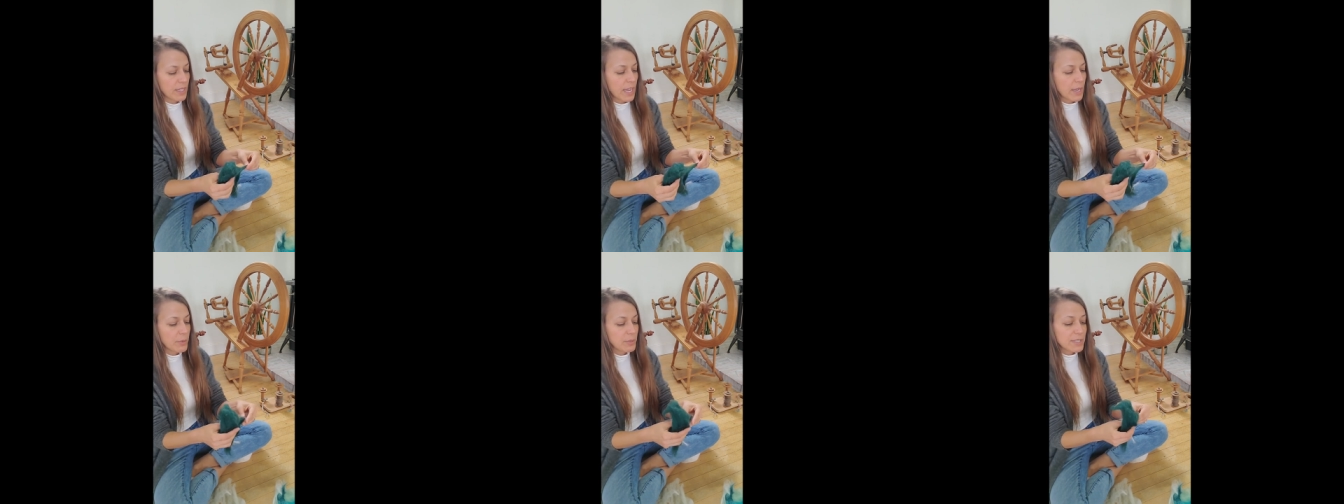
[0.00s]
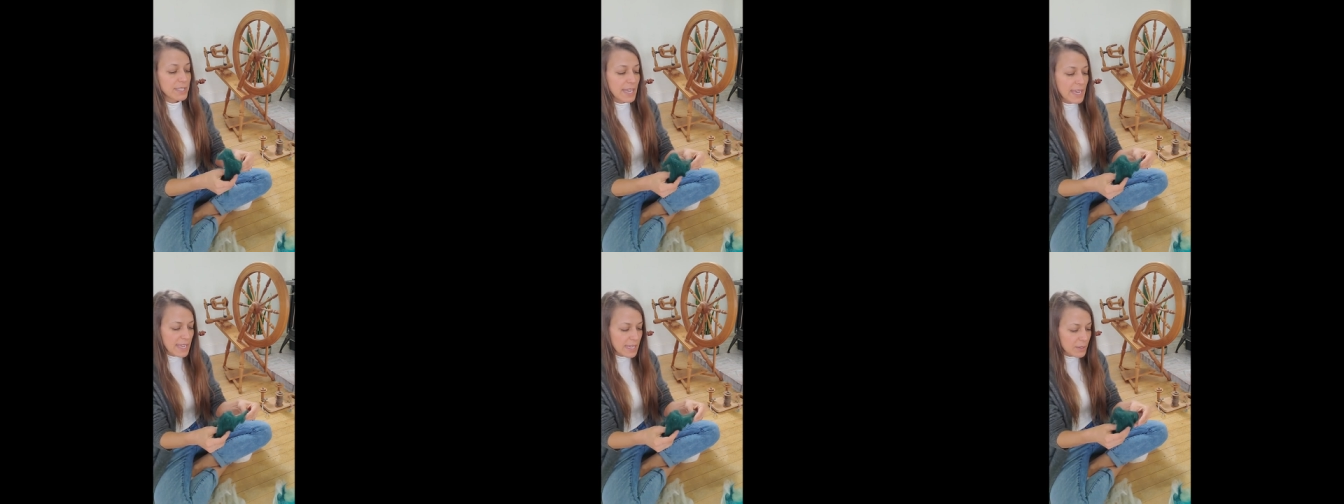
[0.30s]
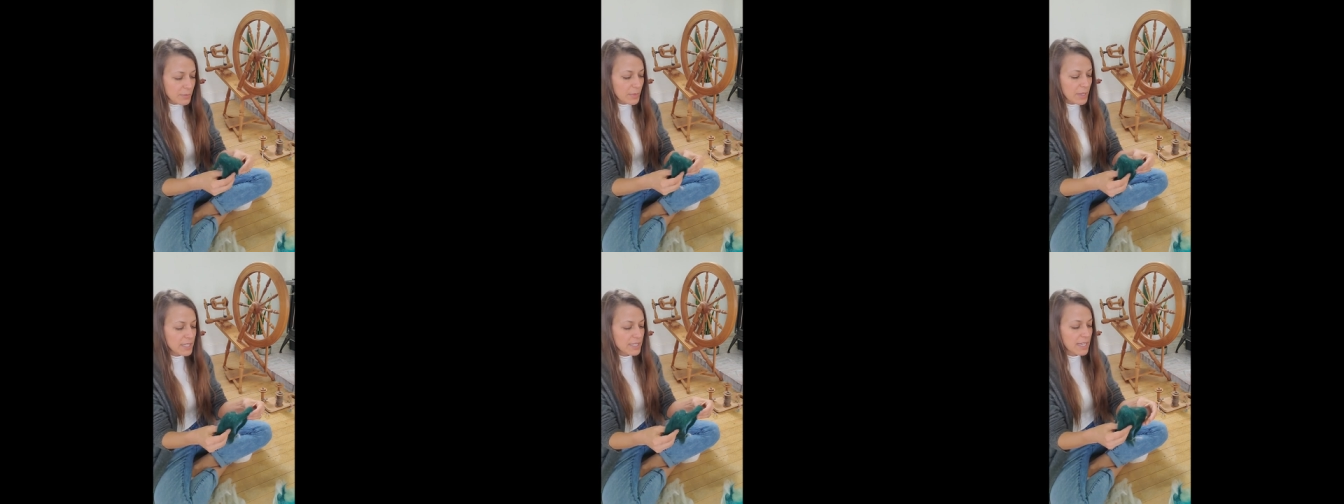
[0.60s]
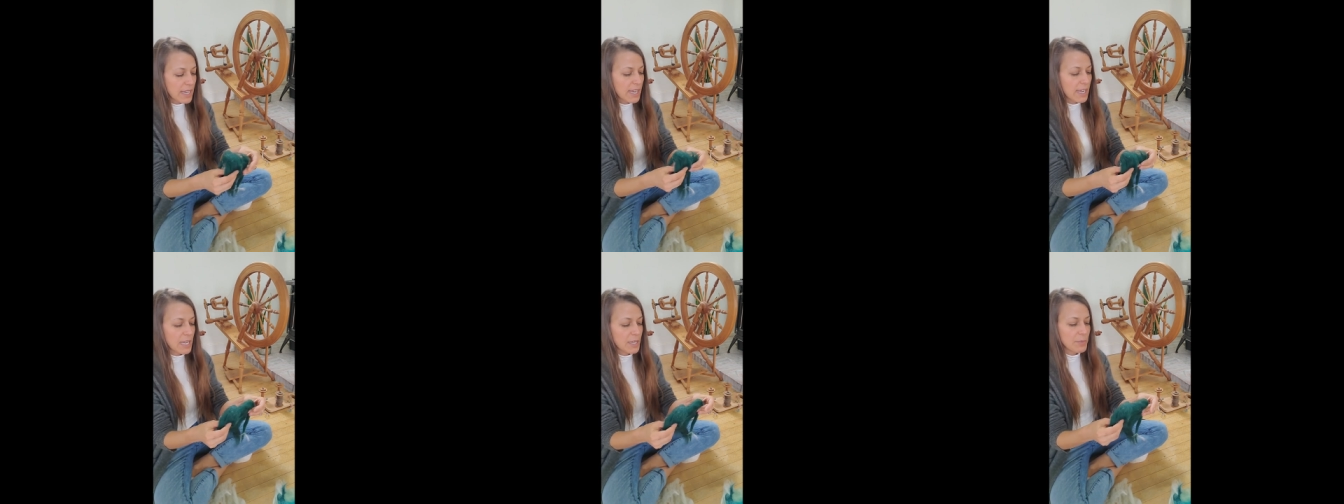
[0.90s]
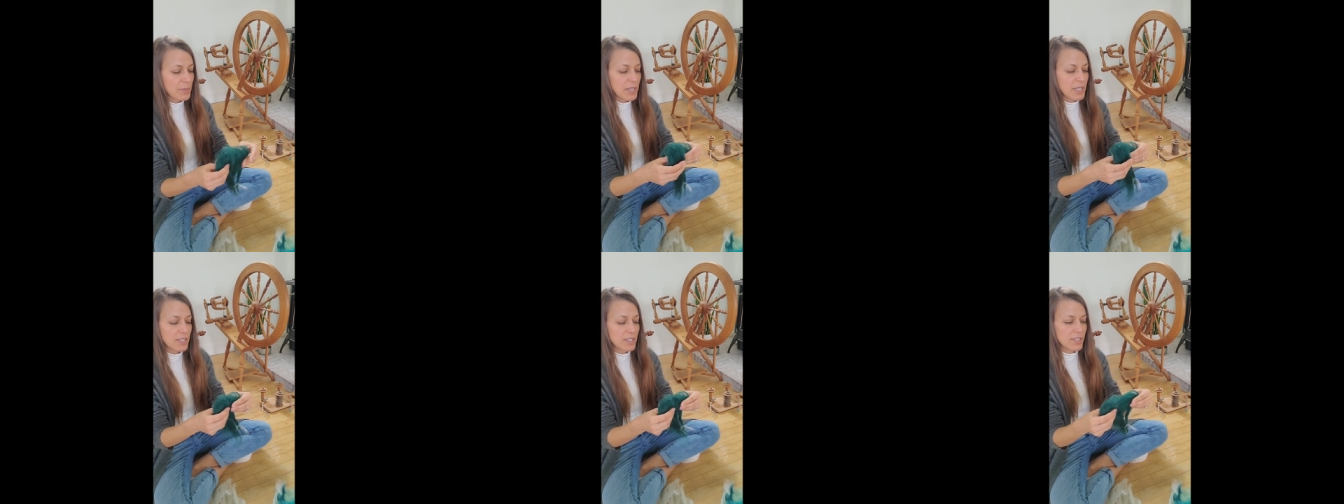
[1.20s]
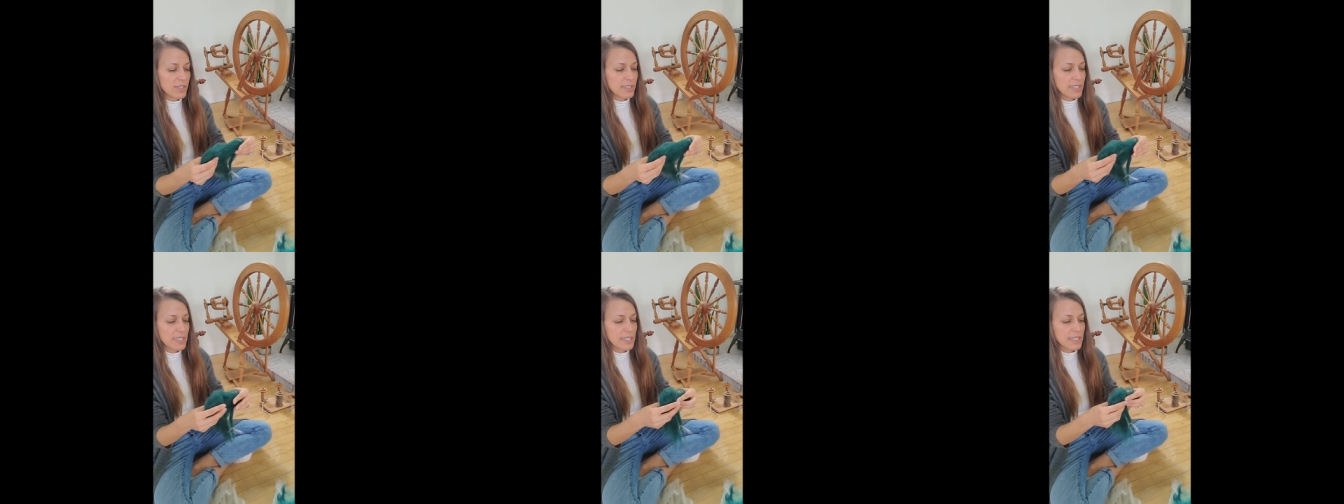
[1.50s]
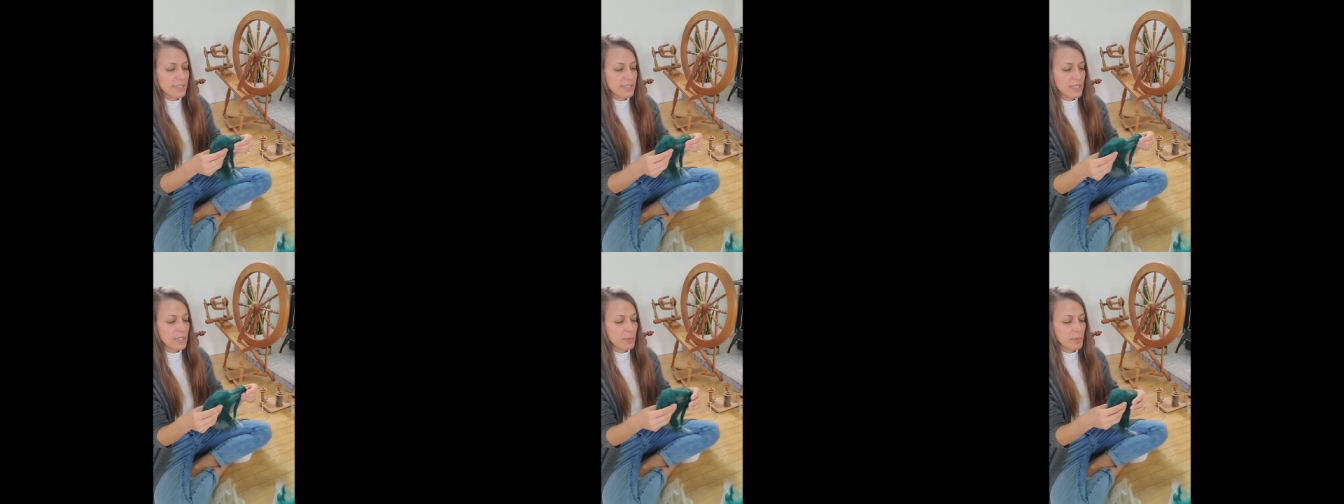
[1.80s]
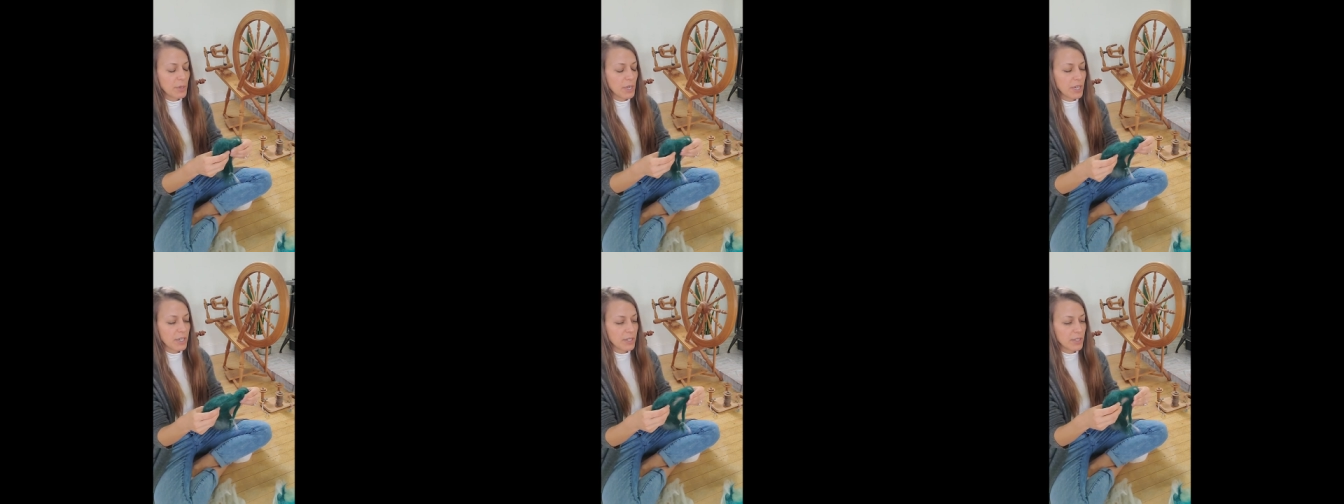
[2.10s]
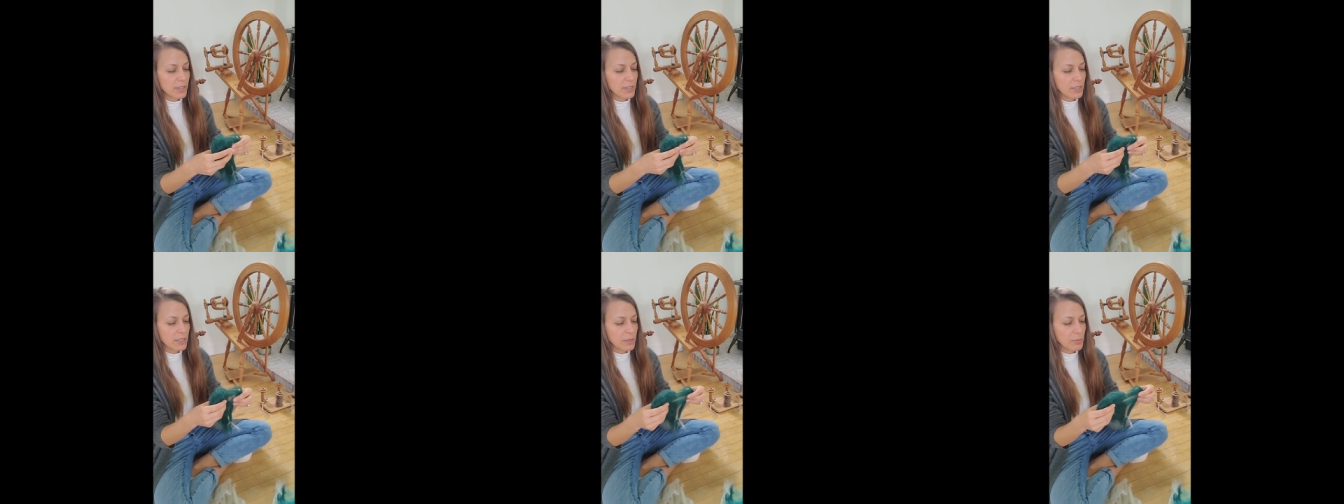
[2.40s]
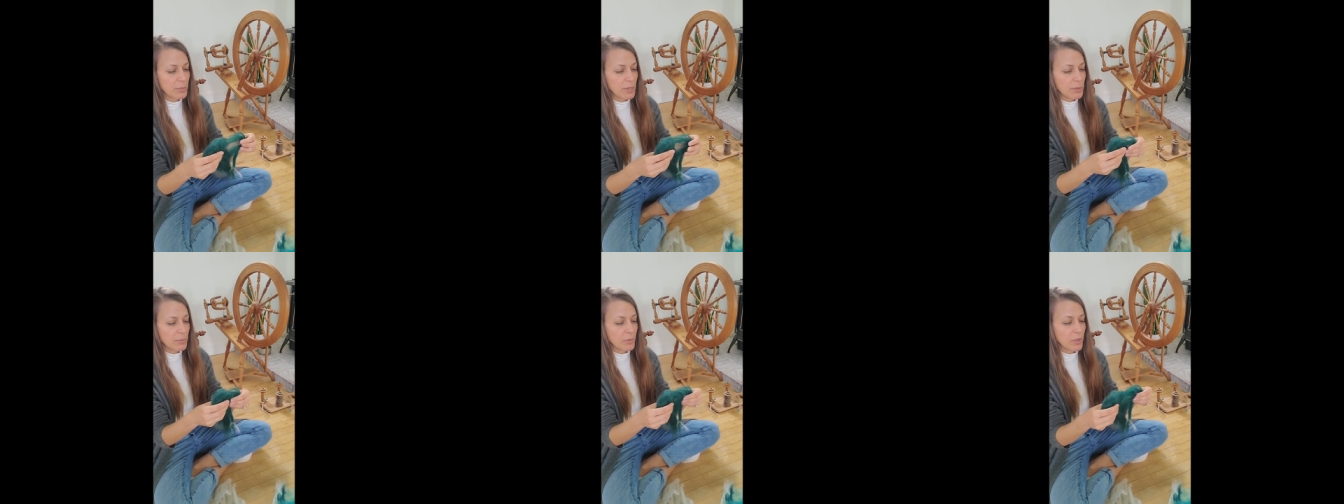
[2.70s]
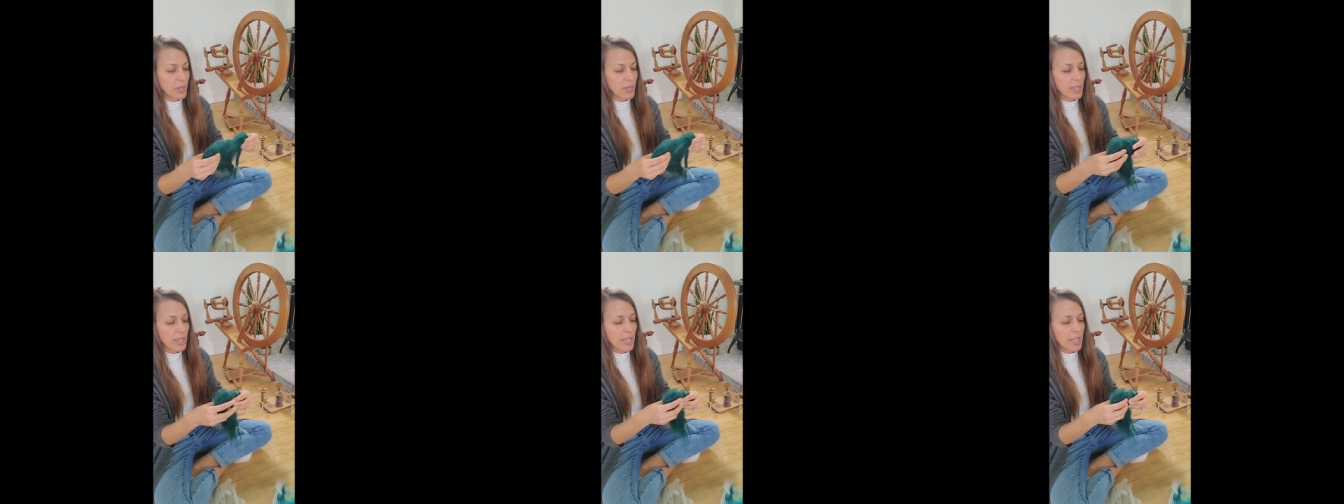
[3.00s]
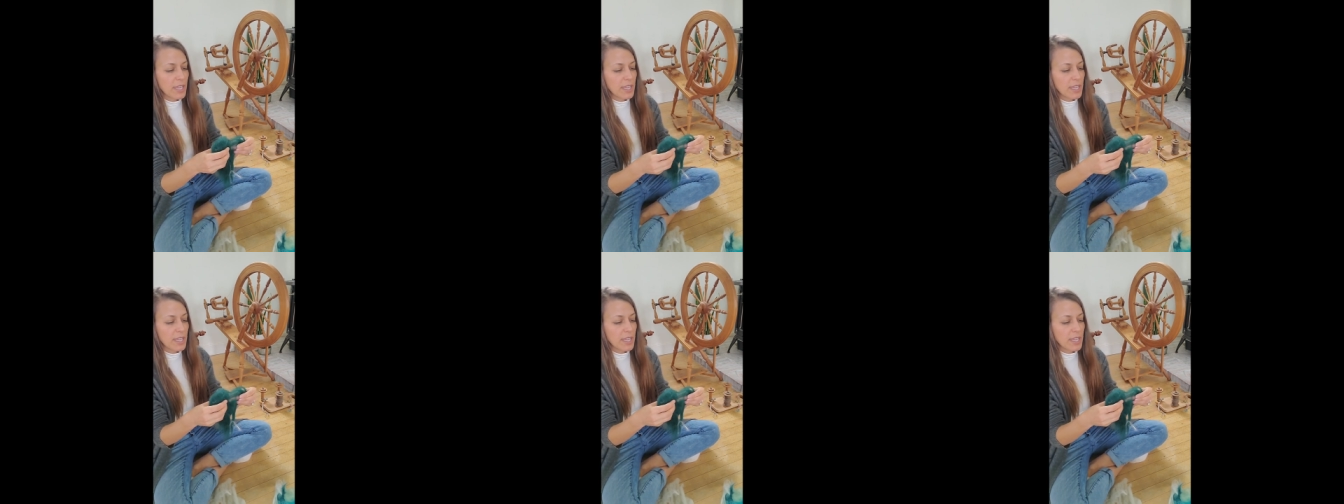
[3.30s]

I would take my time and just tease it apart a little bit more.